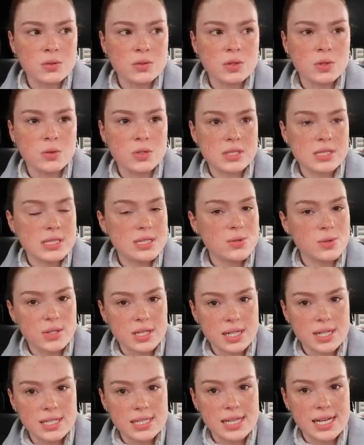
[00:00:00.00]
Lauren's in
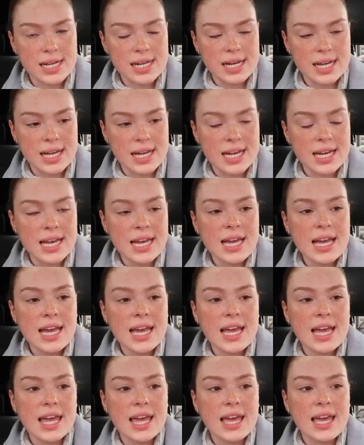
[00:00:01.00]
North Carolina.
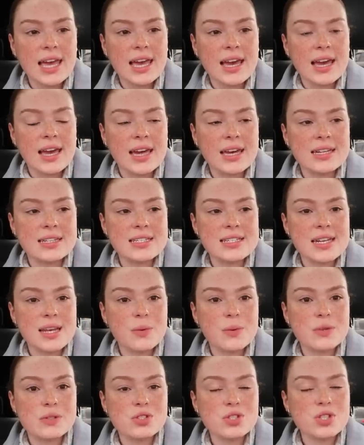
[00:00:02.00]
And it
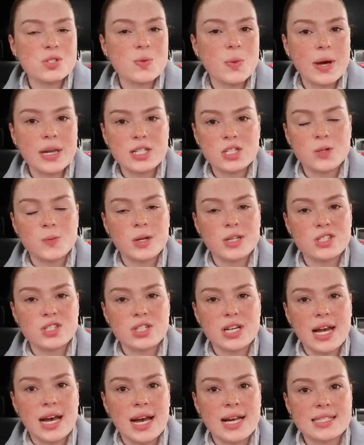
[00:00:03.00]
was just way too much
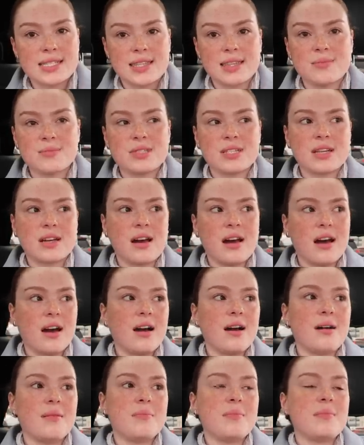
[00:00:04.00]
to ask them to
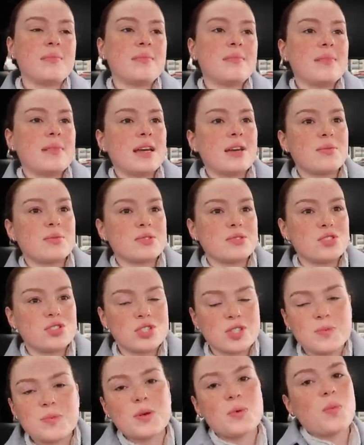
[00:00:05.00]
come. It would
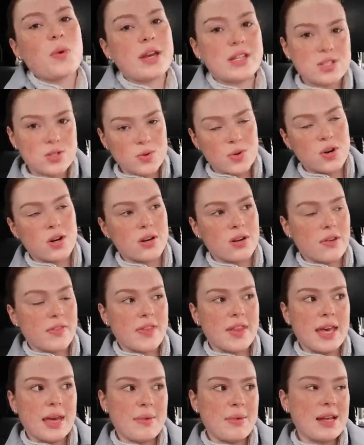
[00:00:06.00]
just be way too hard
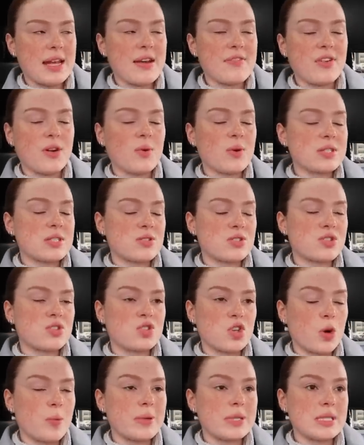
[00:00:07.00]
on them. And everyone's
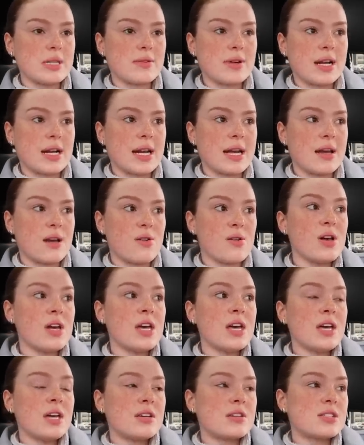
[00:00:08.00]
so busy right now.
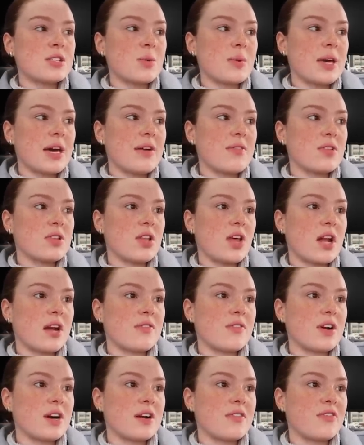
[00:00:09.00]
So we have a lot
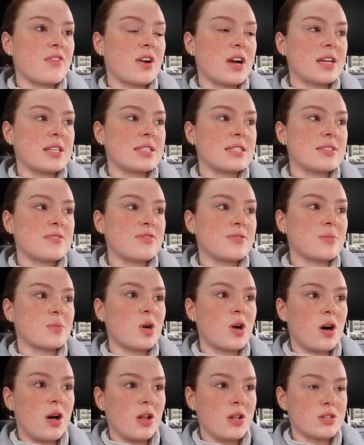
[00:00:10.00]
of our friends from
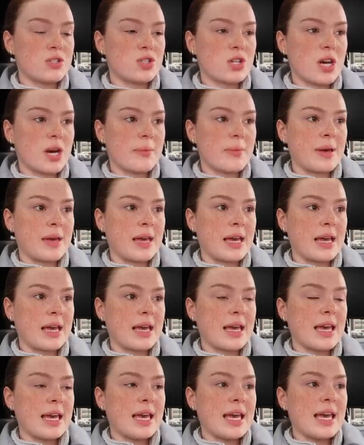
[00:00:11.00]
college
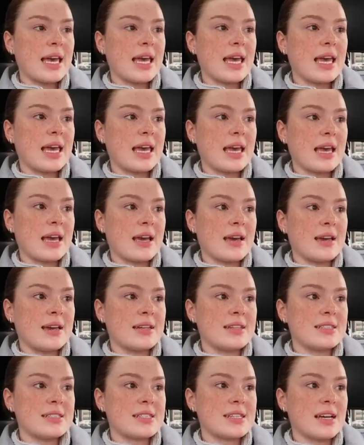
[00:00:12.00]
coming.
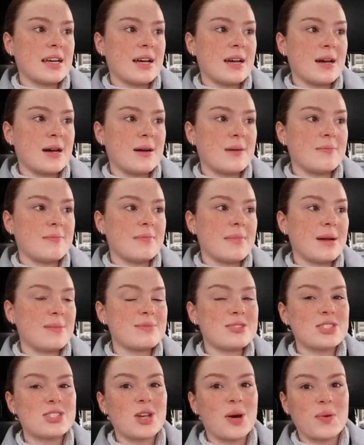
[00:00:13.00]
And
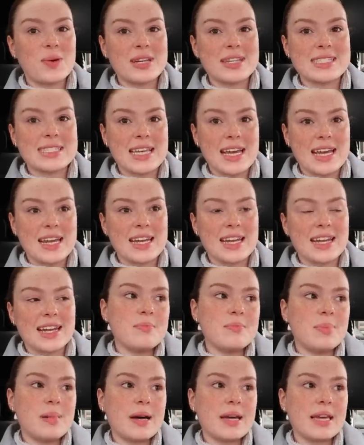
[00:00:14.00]
I'm so
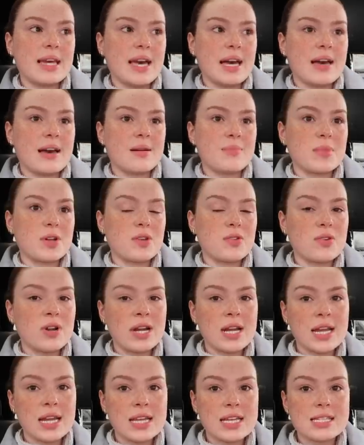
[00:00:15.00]
excited. But yeah, I'm gonna
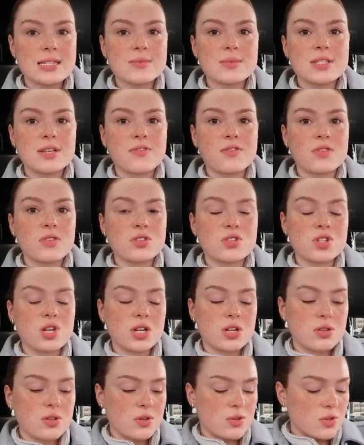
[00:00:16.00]
run in, get some stuff for the
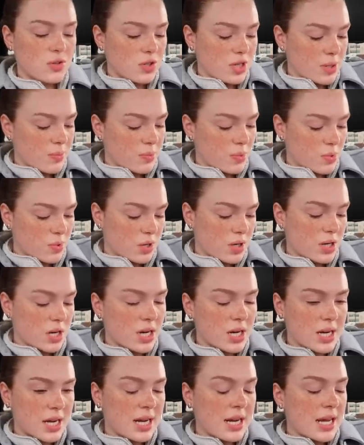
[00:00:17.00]
charcuterie
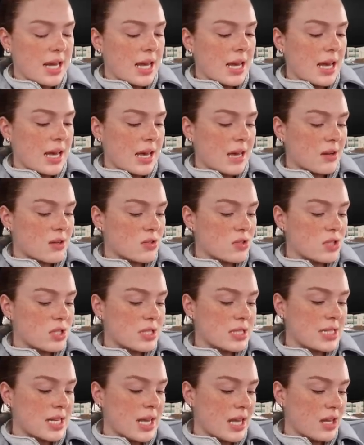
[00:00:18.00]
board. And I'll
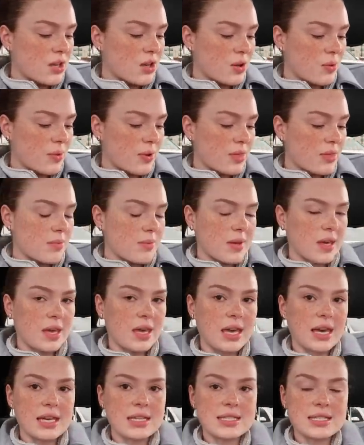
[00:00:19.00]
just take y'all with
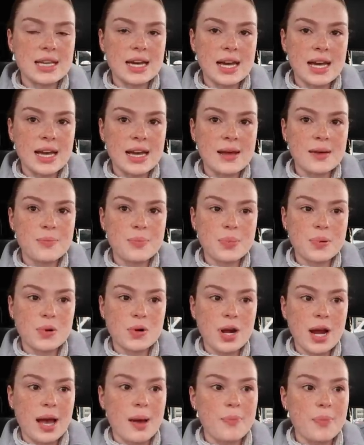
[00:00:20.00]
me as I
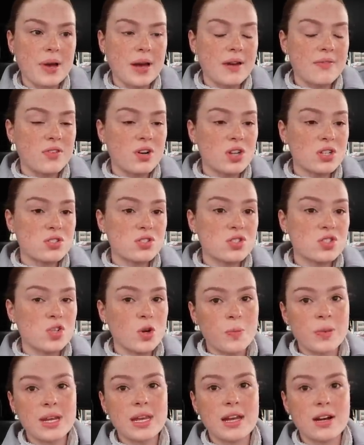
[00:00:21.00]
prep. I've got
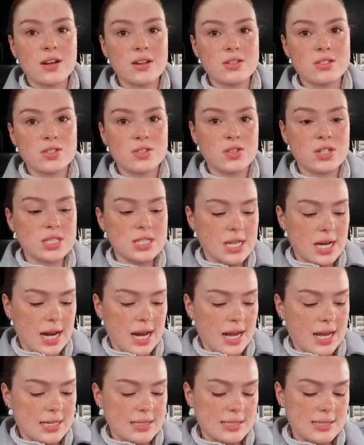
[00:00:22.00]
so many errands to run
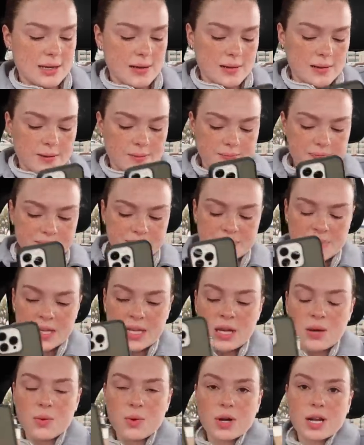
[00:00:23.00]
today. So
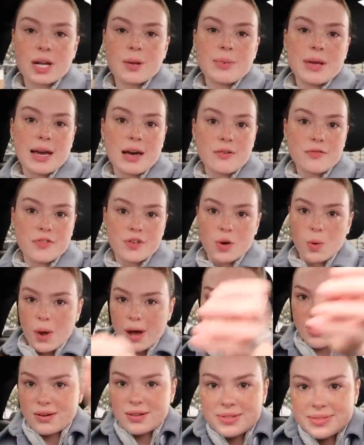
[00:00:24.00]
I'm gonna be out for a
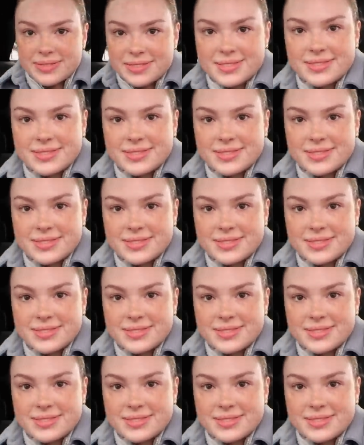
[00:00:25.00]
while.